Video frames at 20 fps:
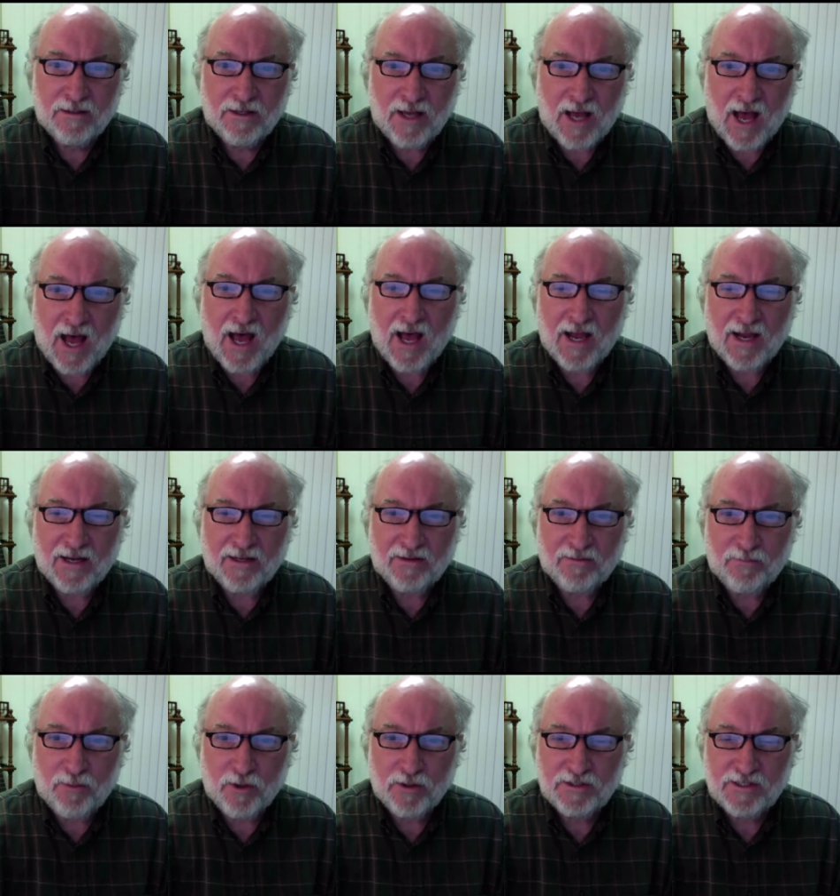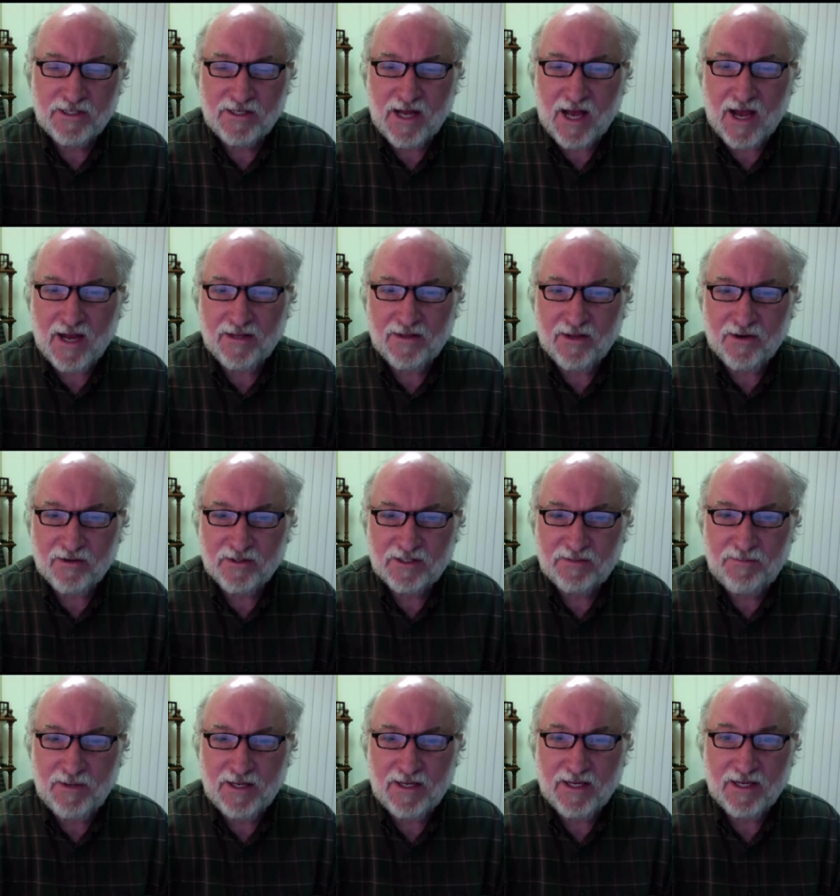I, the person I there
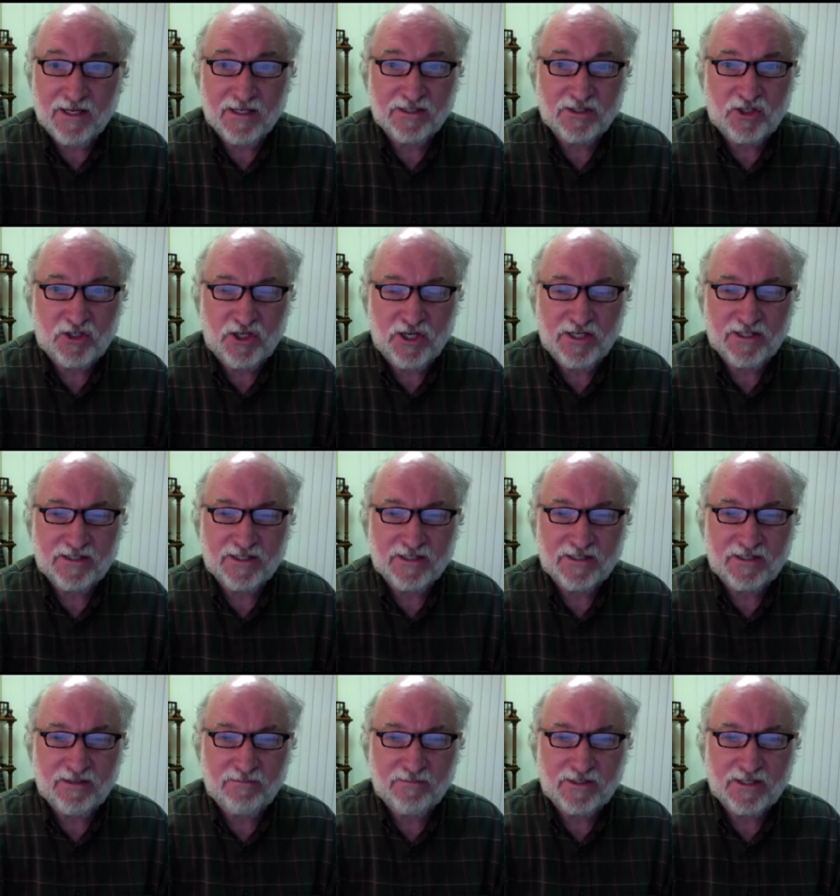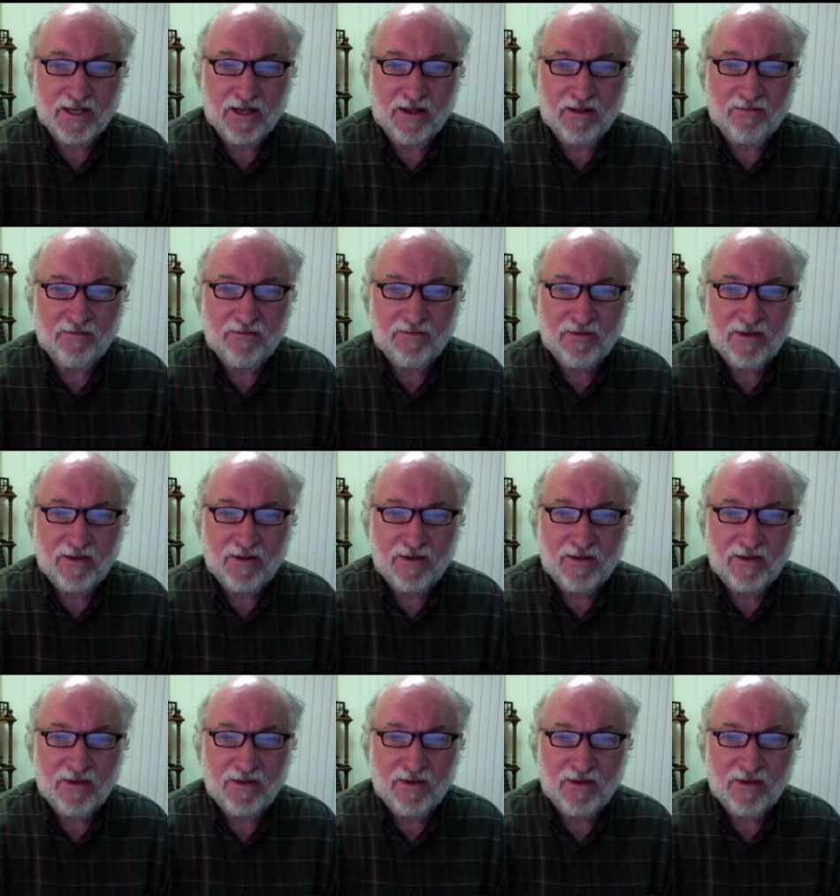speaking, is Jesus himself.